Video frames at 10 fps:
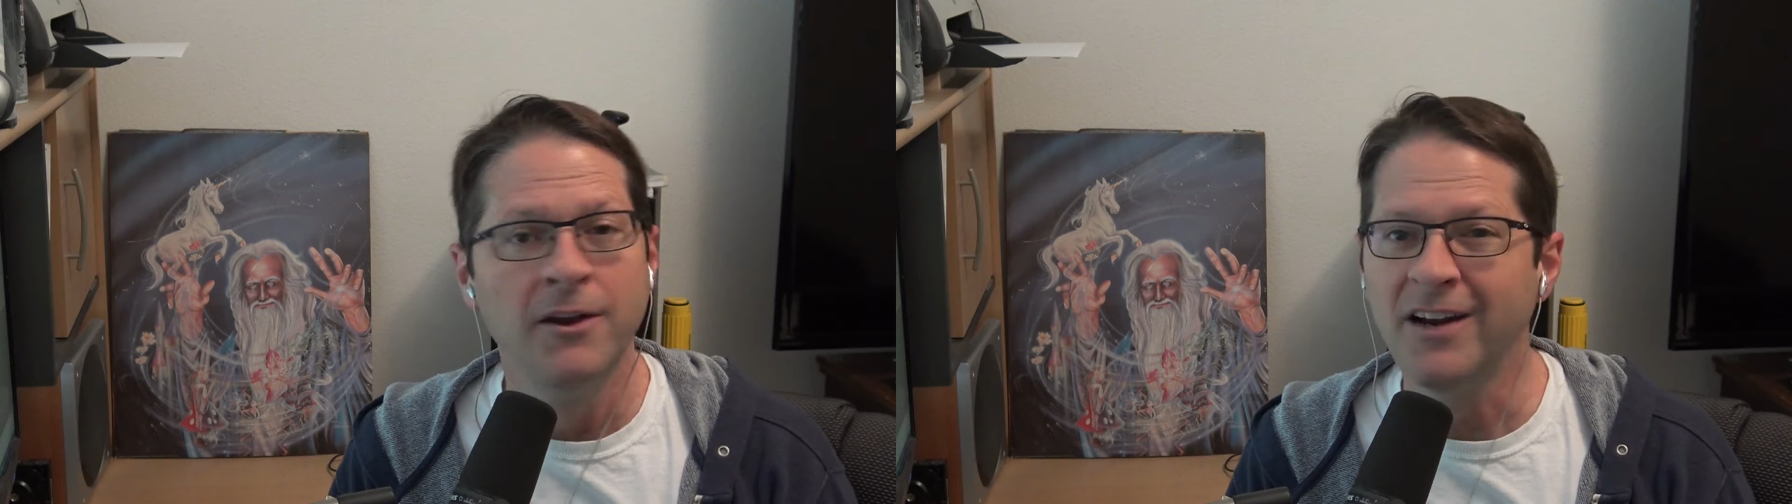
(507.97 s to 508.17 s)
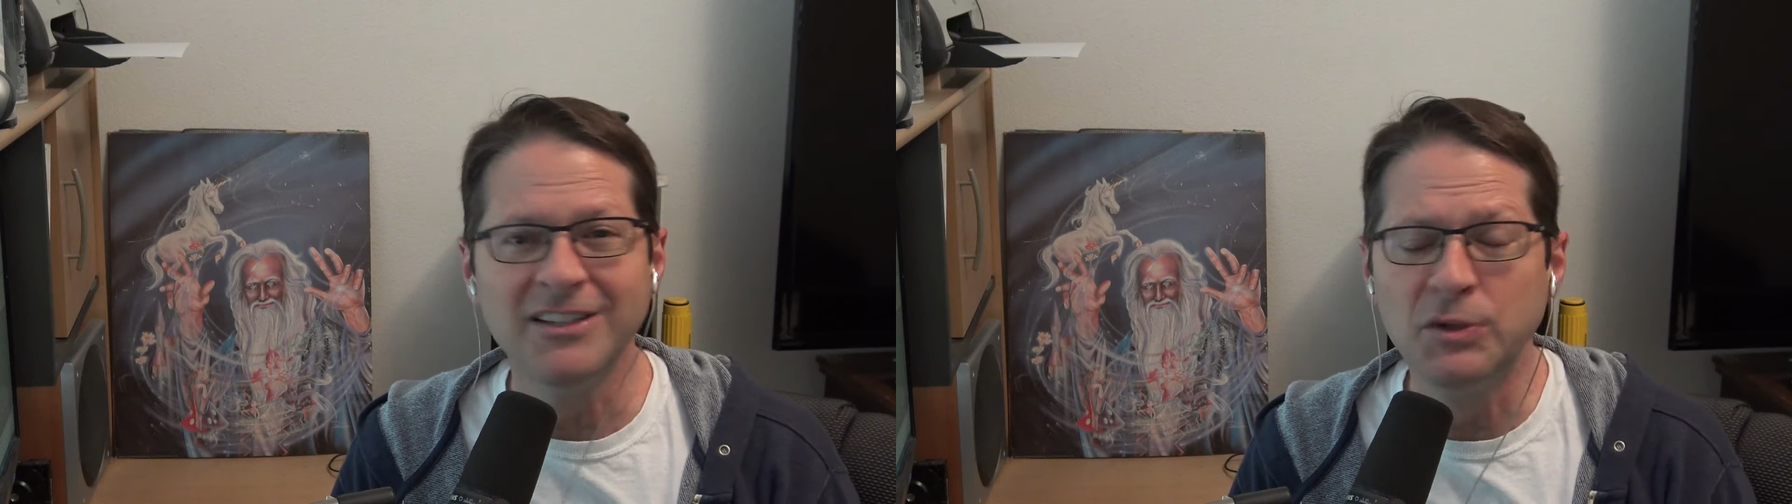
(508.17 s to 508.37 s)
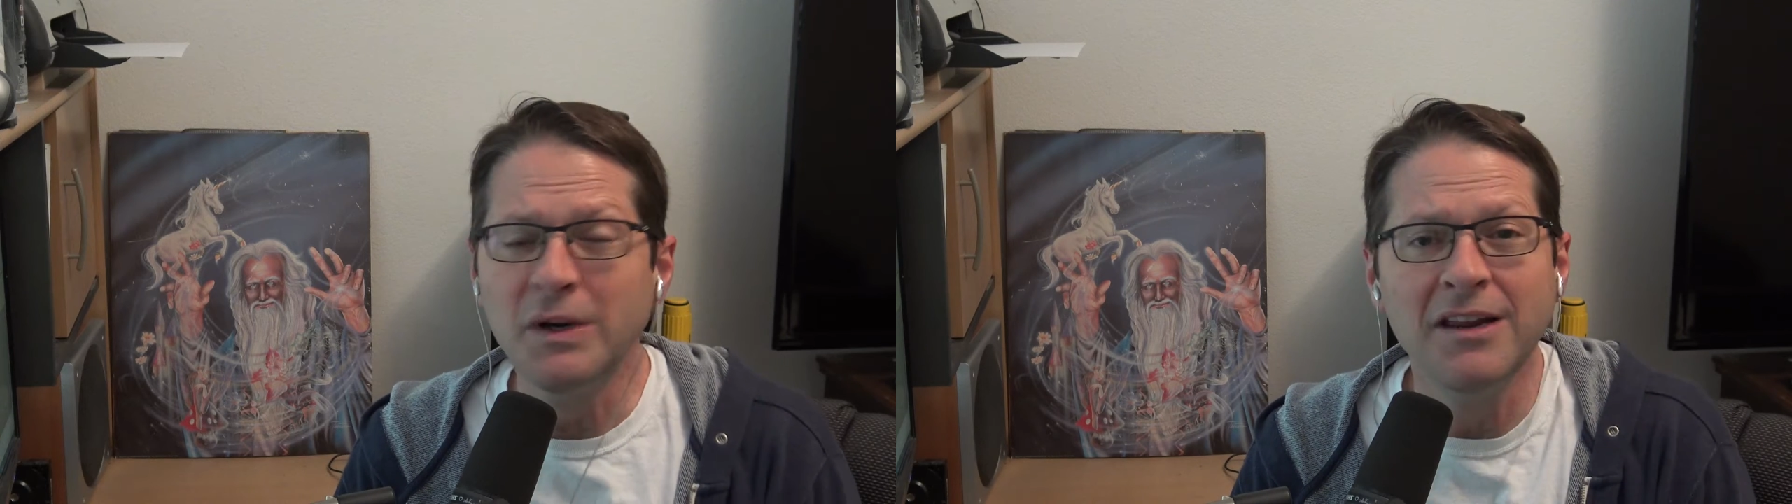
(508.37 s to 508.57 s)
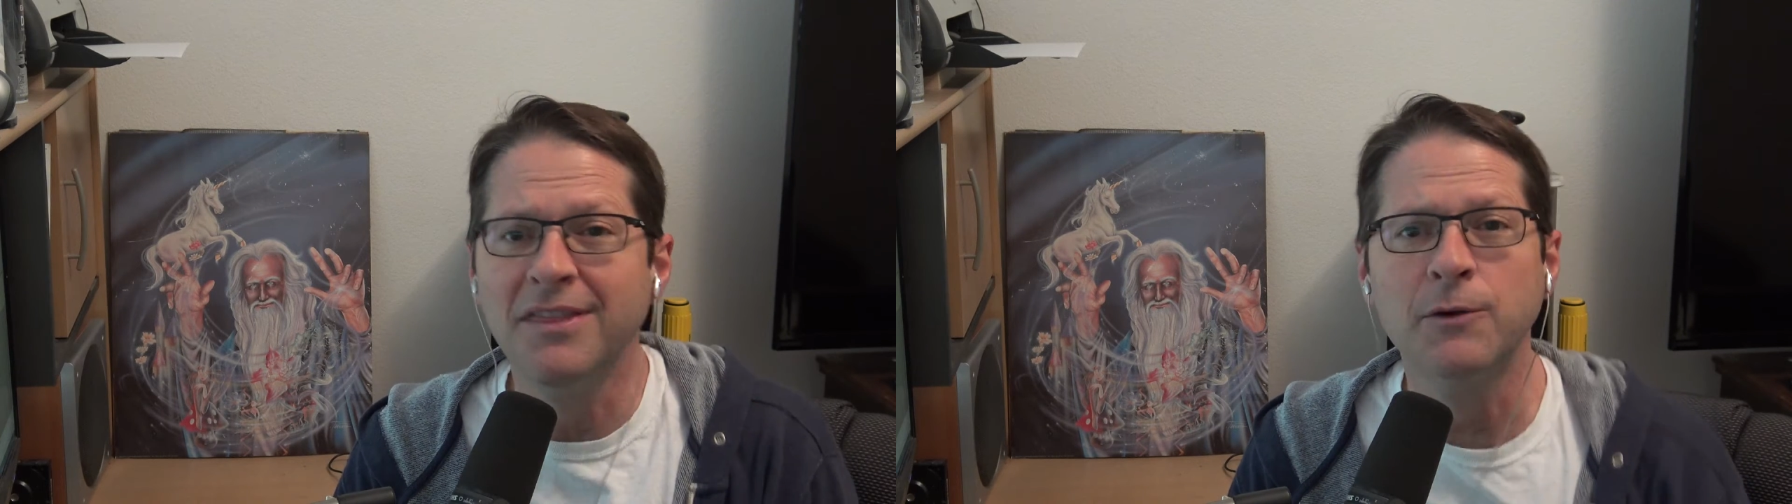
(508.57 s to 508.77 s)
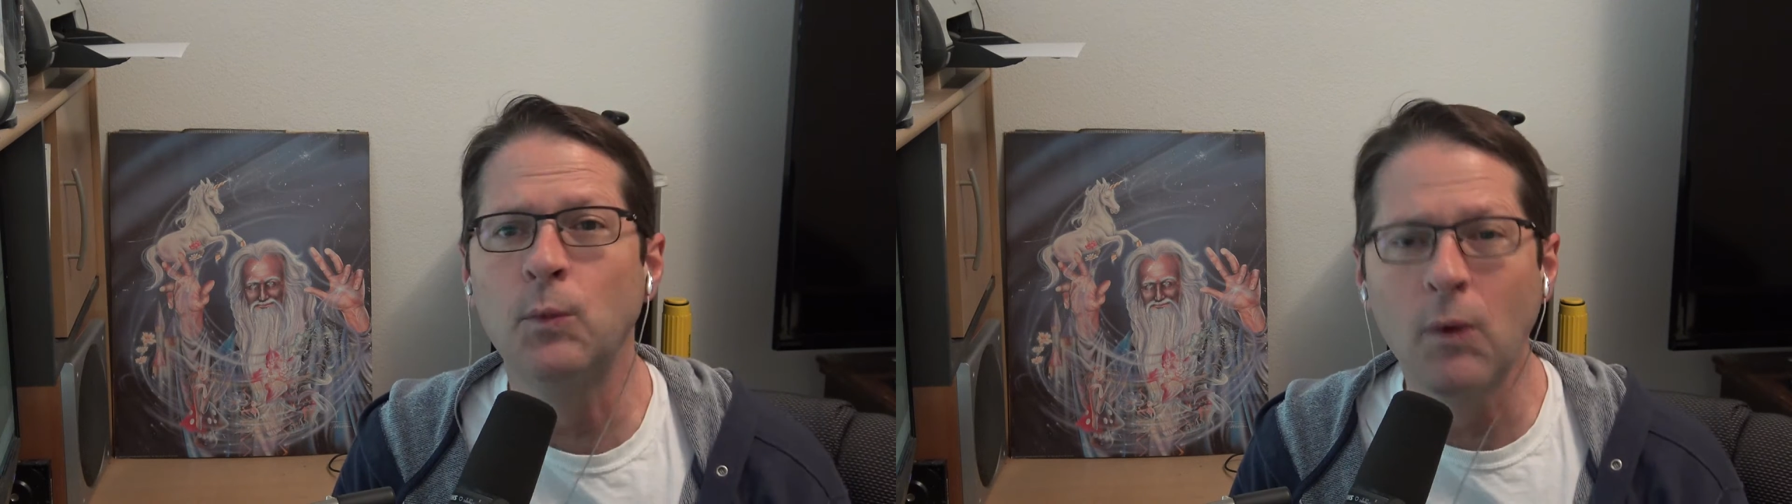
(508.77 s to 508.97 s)
You're not doing
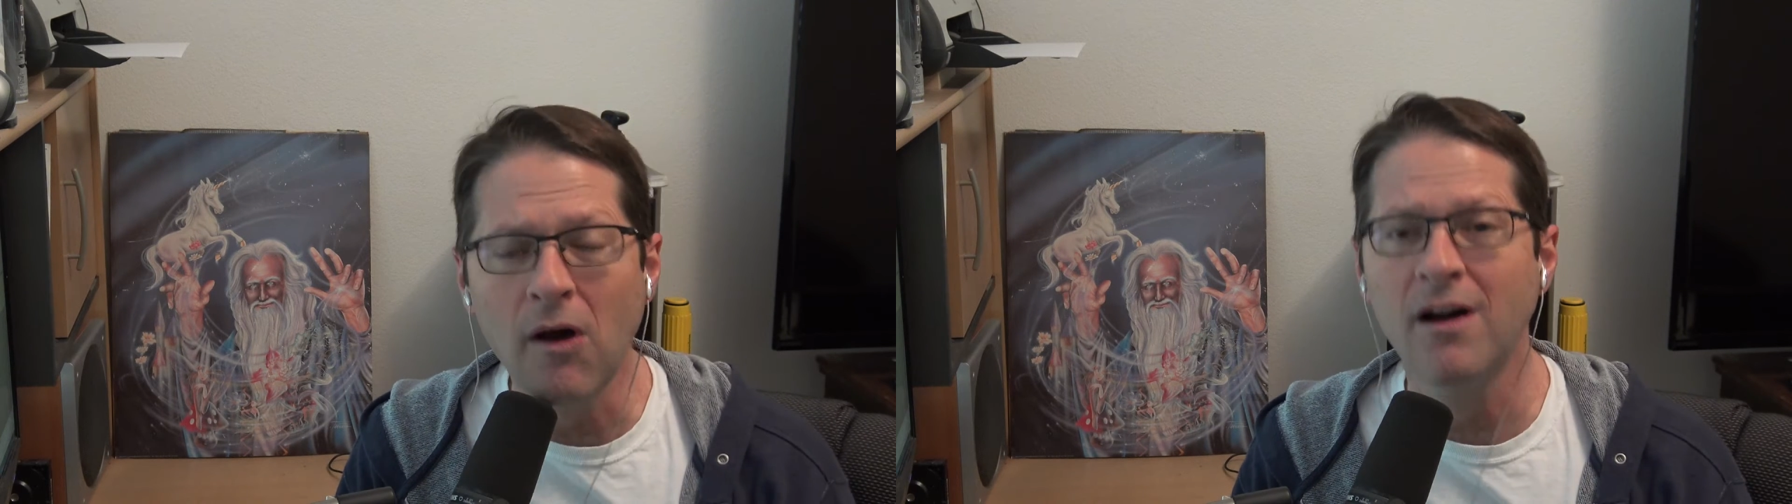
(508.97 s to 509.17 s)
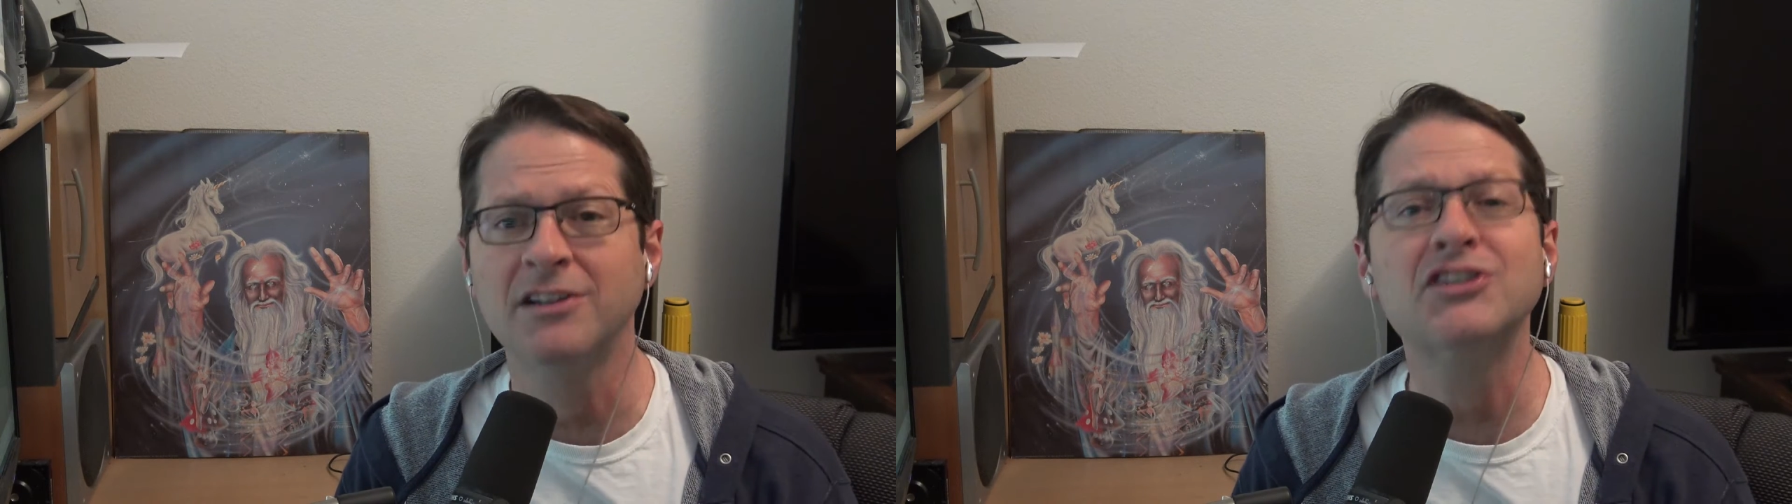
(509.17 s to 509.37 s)
anything wrong.